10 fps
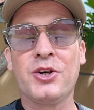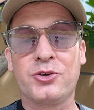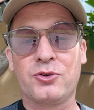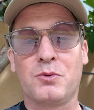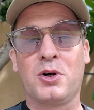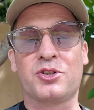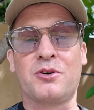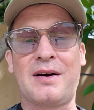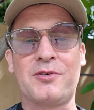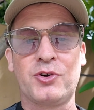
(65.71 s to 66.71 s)
You're going to
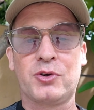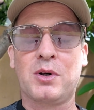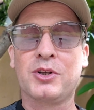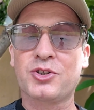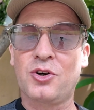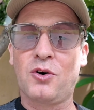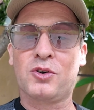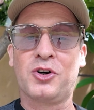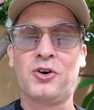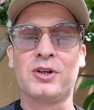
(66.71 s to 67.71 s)
also have another one that's
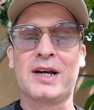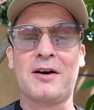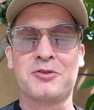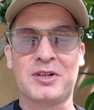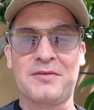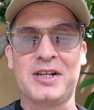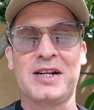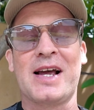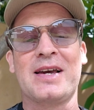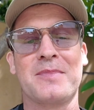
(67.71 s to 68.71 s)
called Corner House. I'll give you
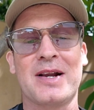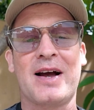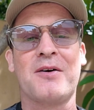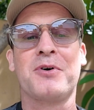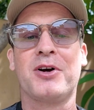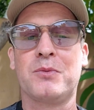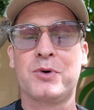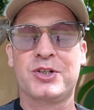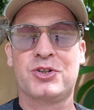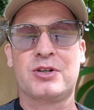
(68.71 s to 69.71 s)
the name now,
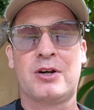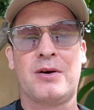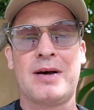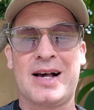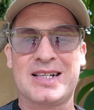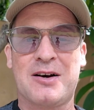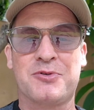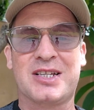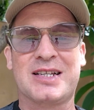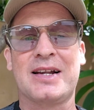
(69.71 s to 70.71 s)
which has
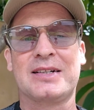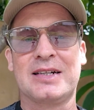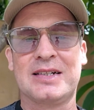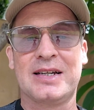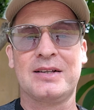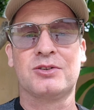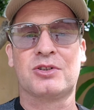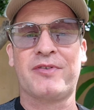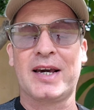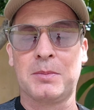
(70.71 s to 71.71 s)
outstanding
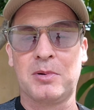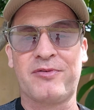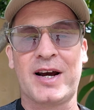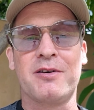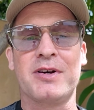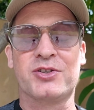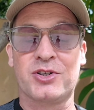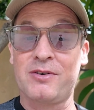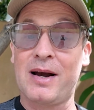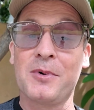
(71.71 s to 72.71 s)
deals available via
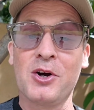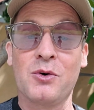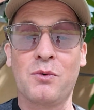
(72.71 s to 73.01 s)
Instagram.